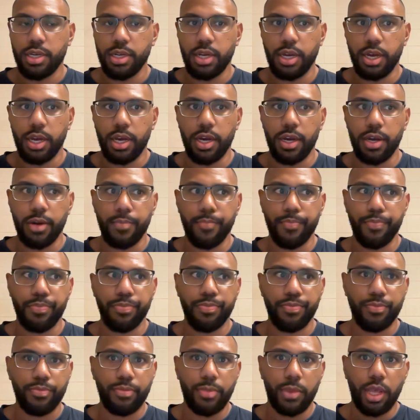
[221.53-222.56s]

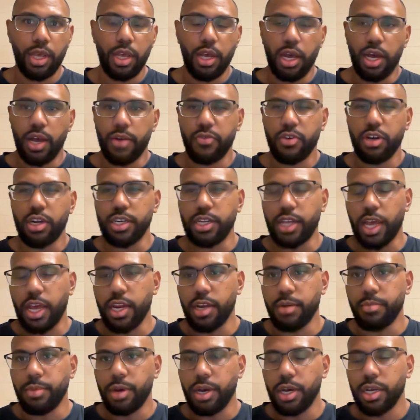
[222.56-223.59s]
I've got a date
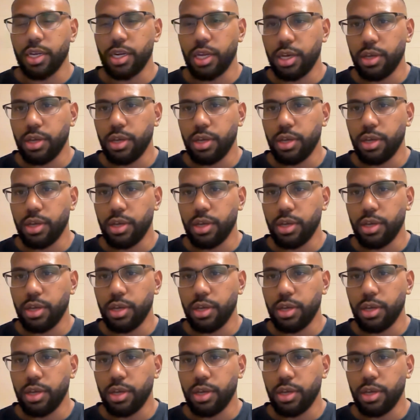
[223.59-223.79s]
in mind.